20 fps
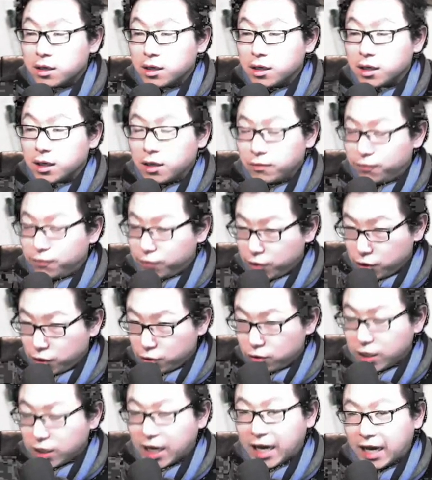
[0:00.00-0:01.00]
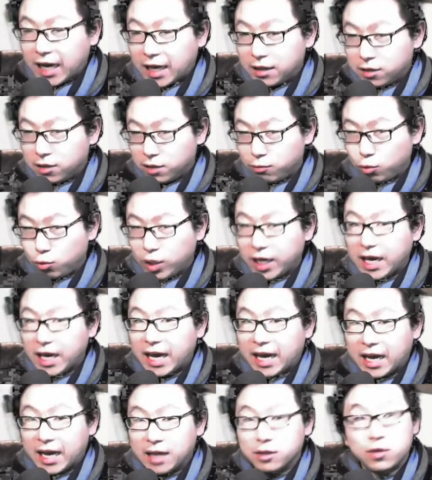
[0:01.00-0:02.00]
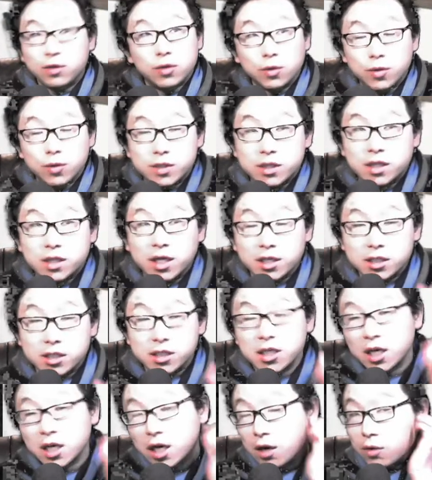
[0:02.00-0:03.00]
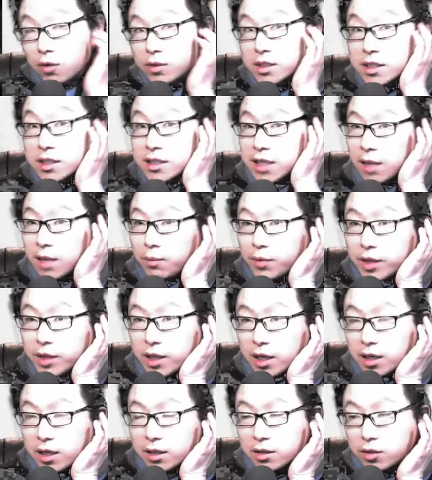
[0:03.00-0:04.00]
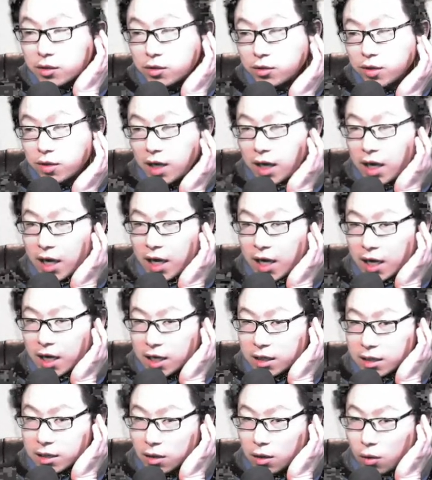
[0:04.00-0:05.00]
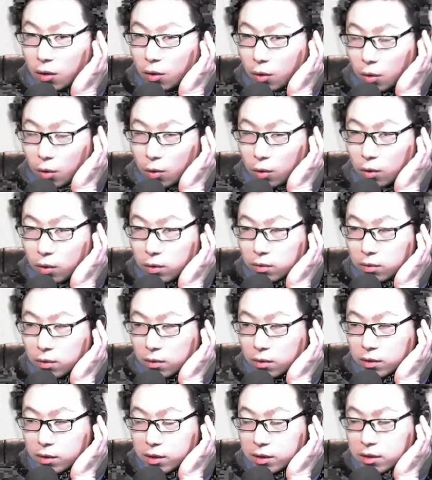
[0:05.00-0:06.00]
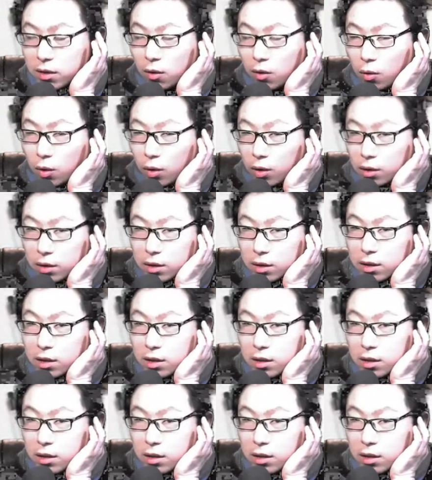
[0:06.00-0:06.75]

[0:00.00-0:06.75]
if we had to stitch on something to hide a hole or torn,